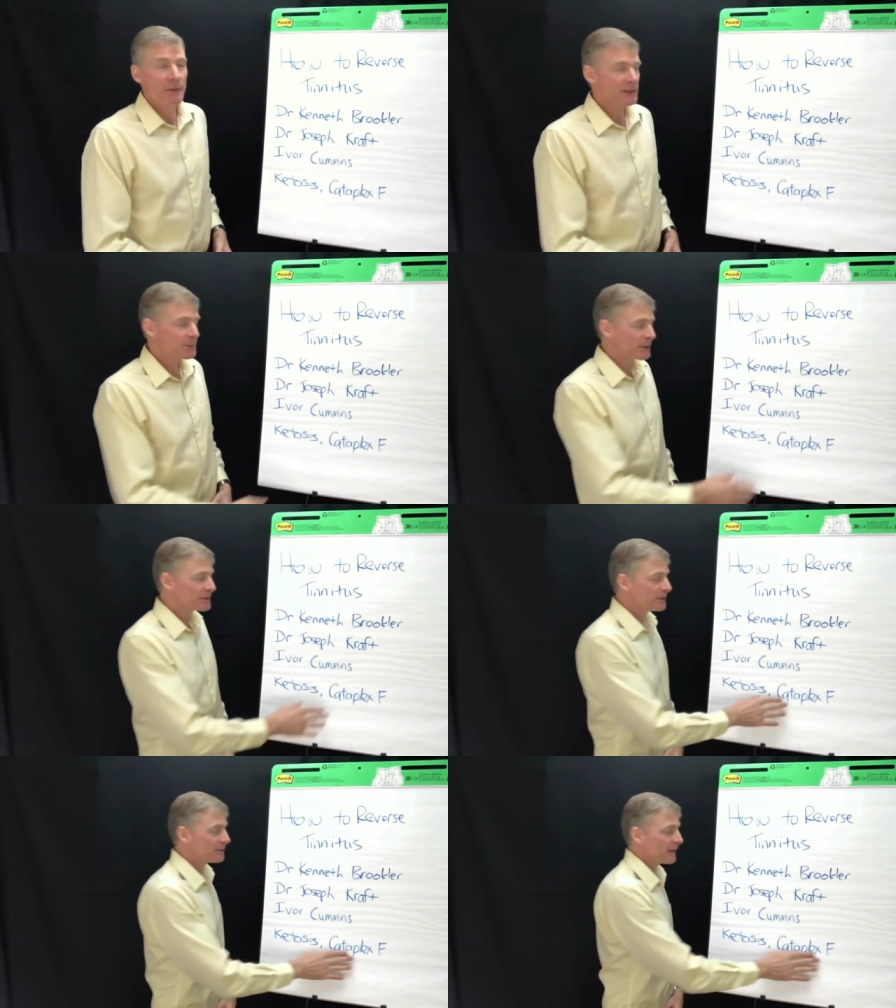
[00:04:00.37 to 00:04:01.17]
It's
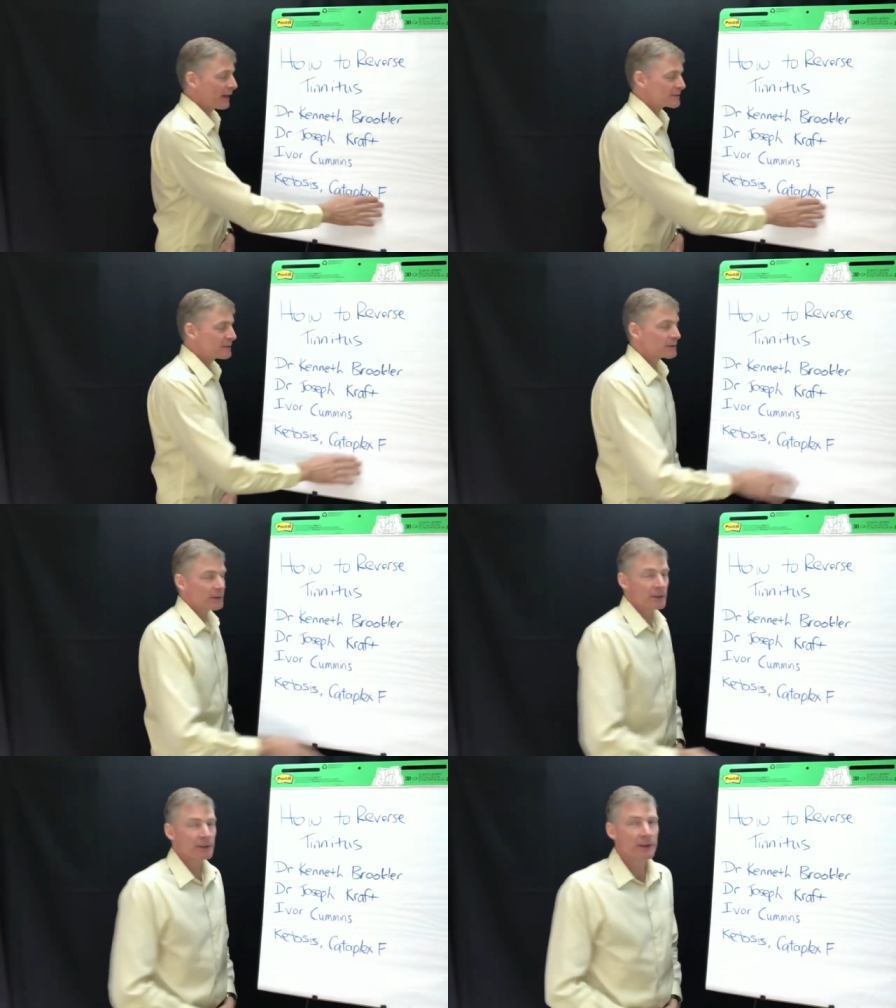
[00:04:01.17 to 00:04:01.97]
mostly flaxseed
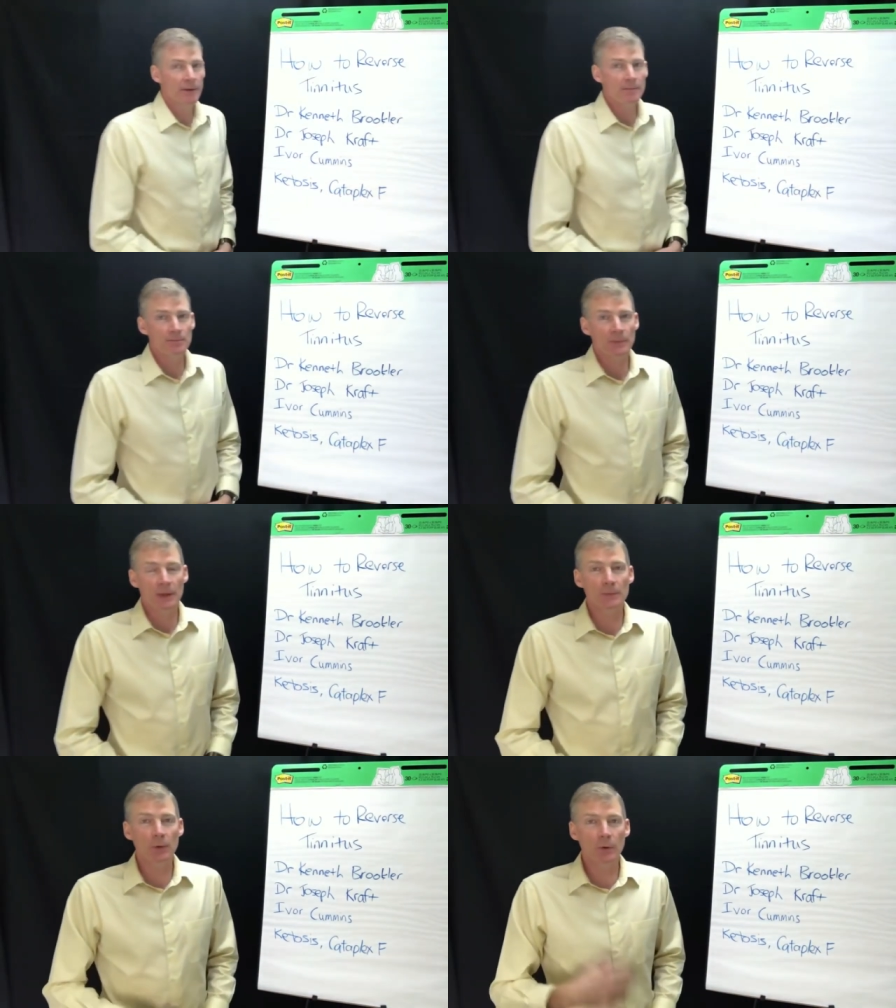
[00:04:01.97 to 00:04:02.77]
oil,
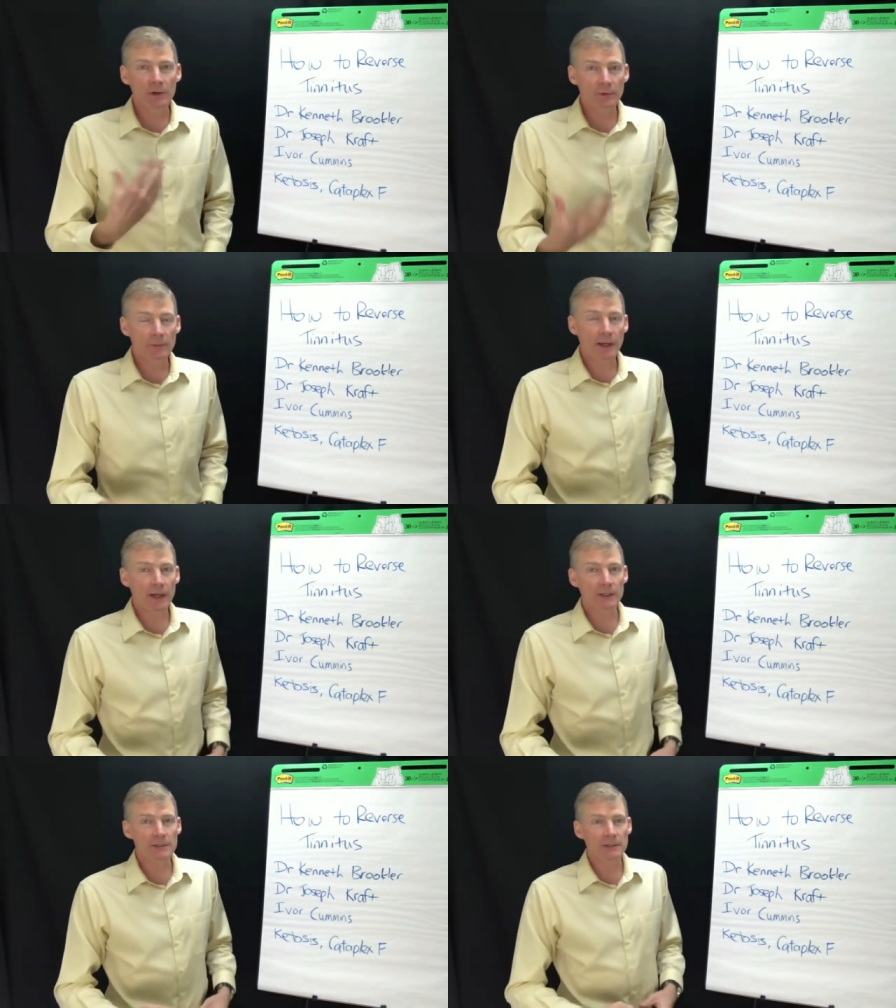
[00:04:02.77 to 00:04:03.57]
but one of them
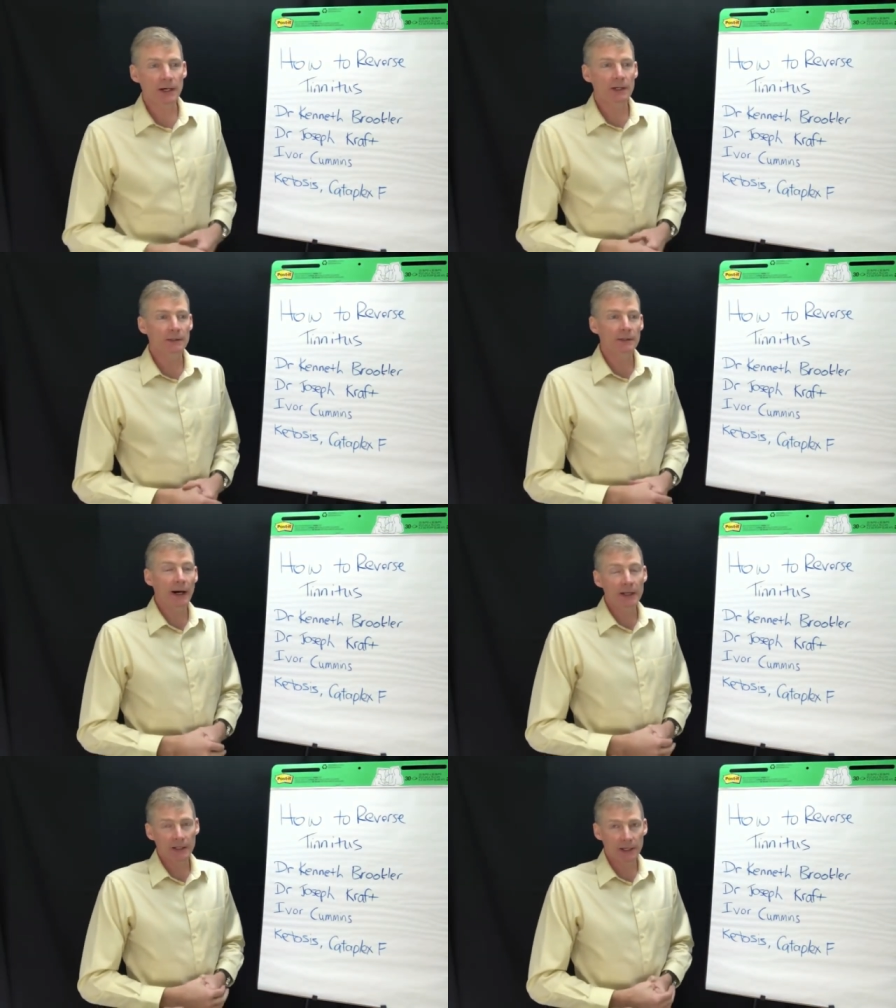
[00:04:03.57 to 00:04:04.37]
has
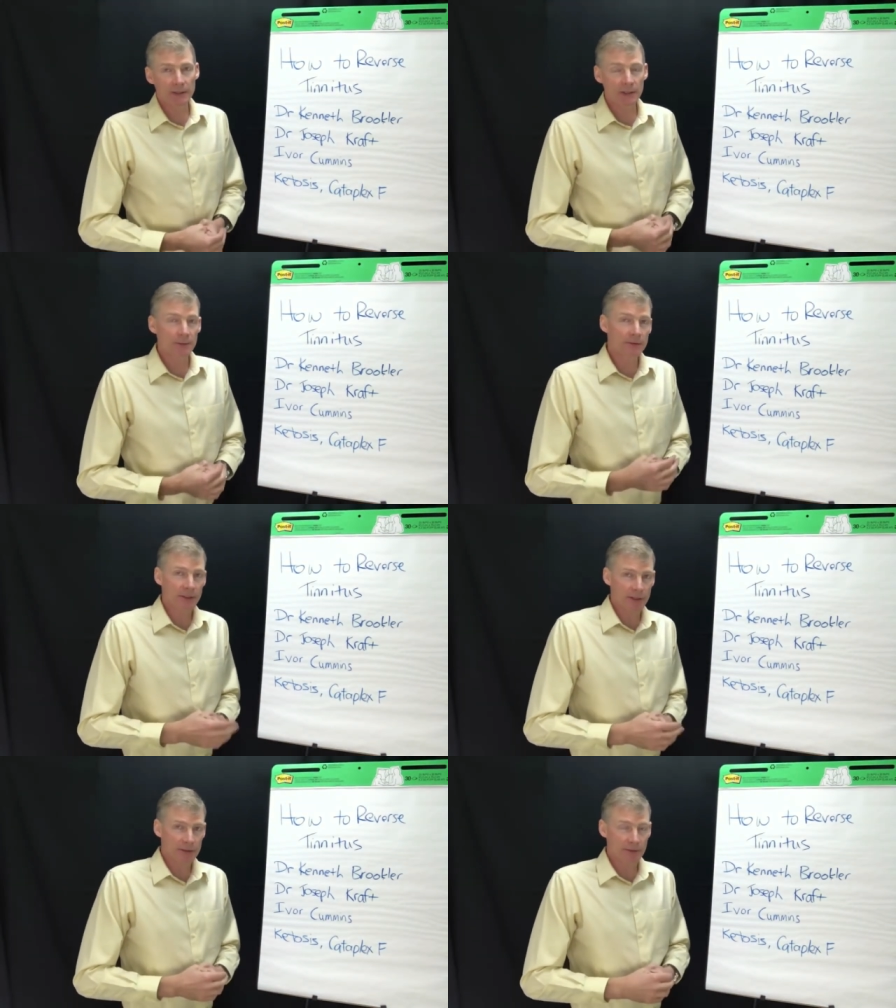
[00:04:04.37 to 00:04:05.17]
iodine, the other one
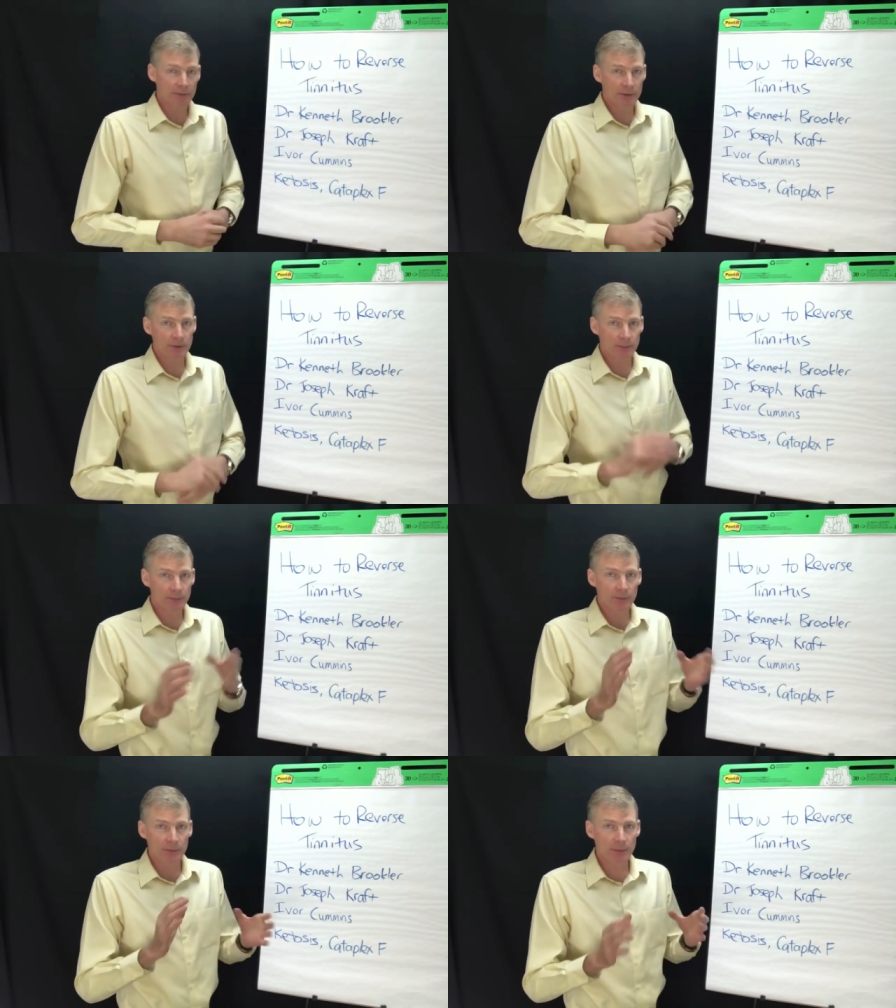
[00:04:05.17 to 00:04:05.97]
doesn't, but they're
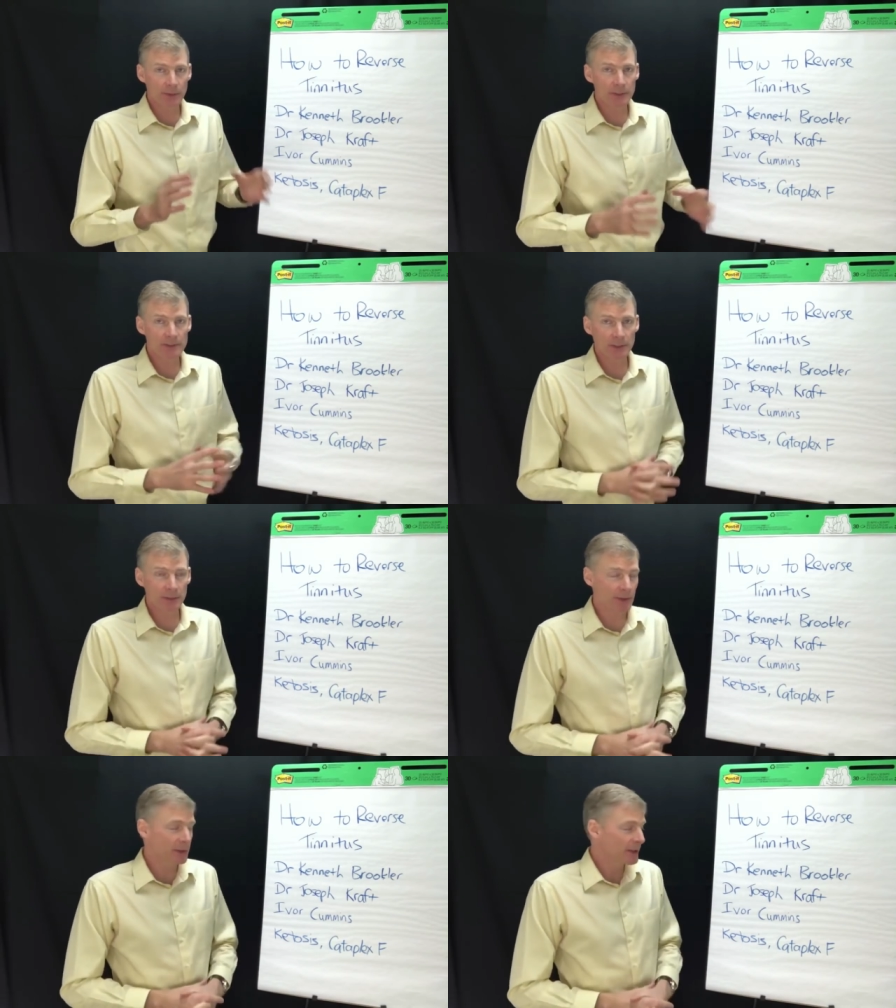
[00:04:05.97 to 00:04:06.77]
pretty
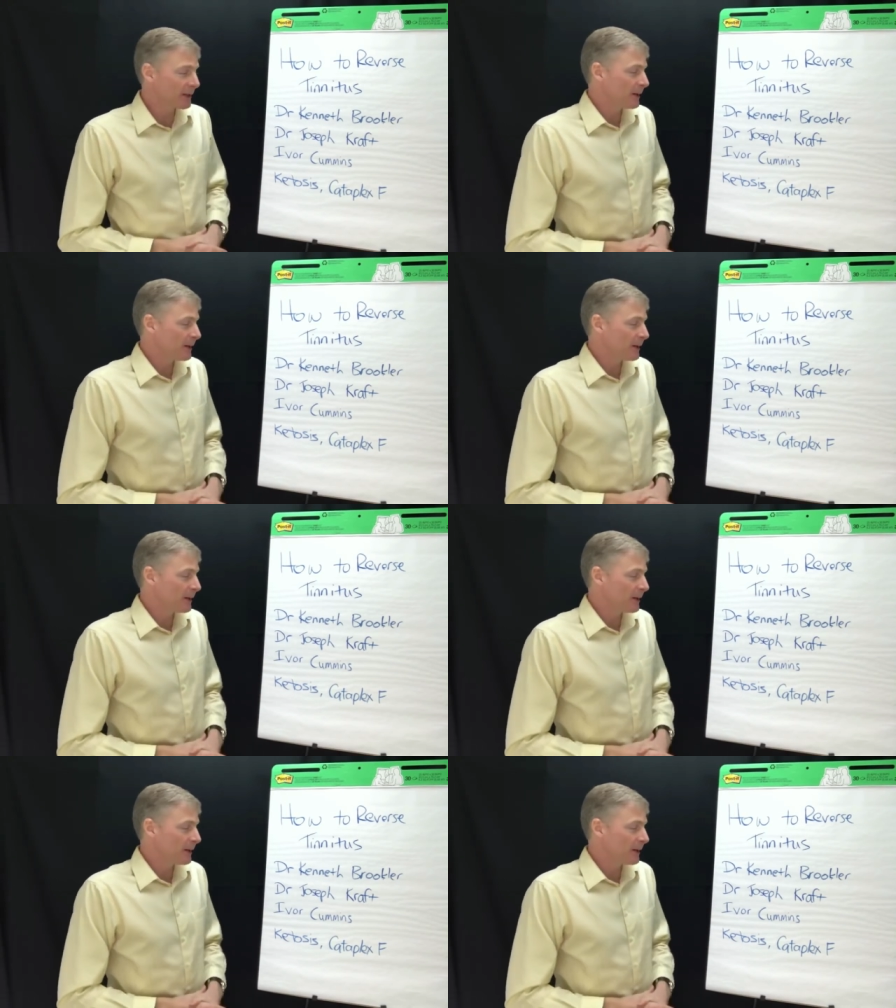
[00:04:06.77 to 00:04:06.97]
similar.